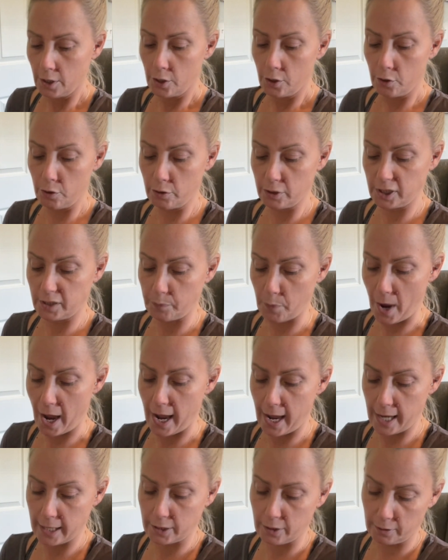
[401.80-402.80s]
Who's
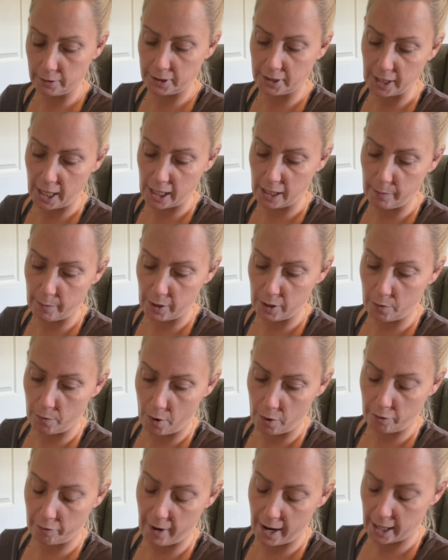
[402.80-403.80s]
spying? Don't study me. You
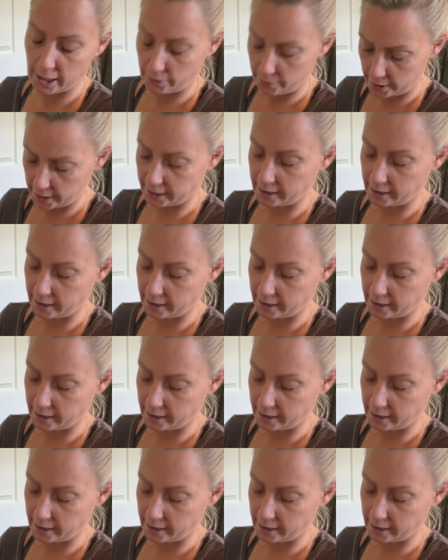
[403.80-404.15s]
won't graduate.